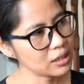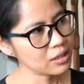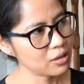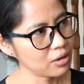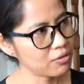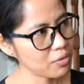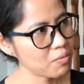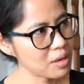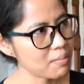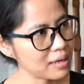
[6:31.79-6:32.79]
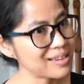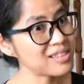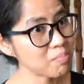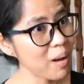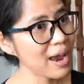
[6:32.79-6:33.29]
you know, for women,
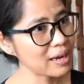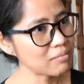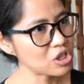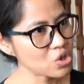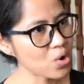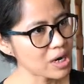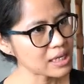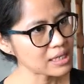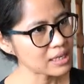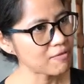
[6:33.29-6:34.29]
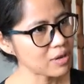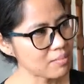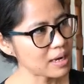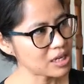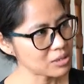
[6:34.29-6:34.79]
despite majorities of
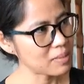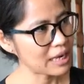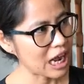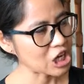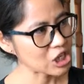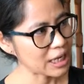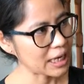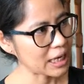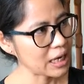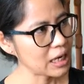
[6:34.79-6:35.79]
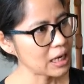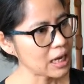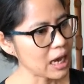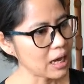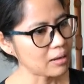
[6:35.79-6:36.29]
women has been actually
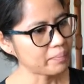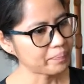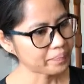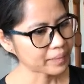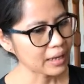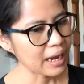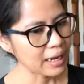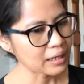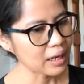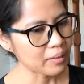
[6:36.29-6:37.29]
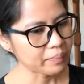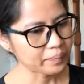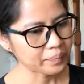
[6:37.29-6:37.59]
um, had um,